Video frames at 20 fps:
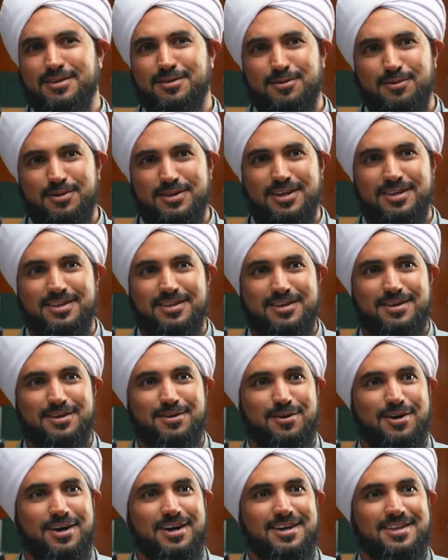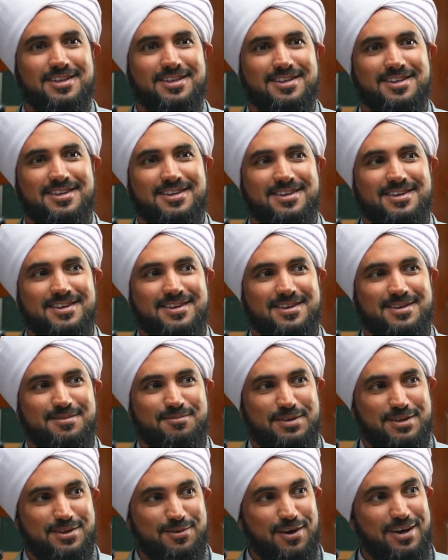know what other qira'at,
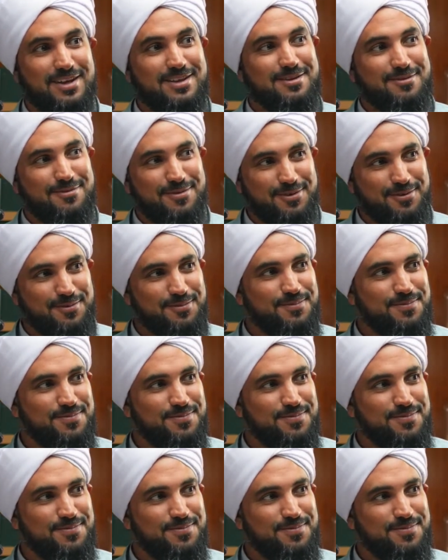but quite a few.